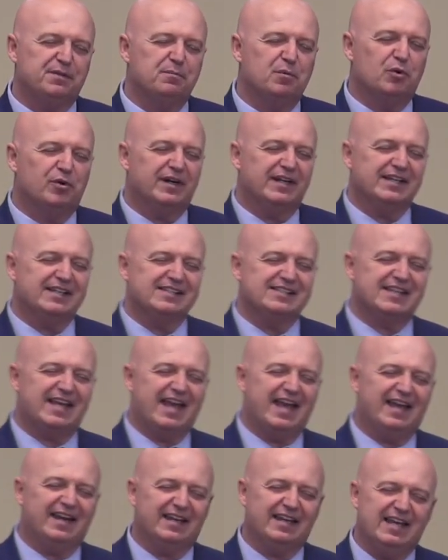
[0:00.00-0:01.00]
mornings
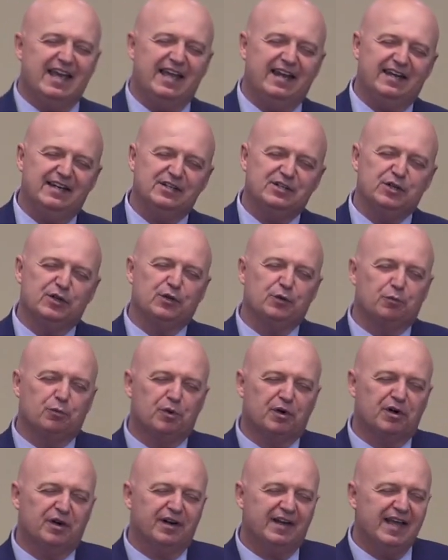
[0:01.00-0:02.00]
and get into the
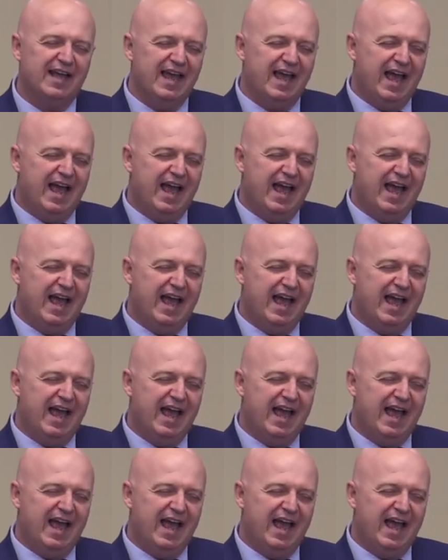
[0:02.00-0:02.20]
Word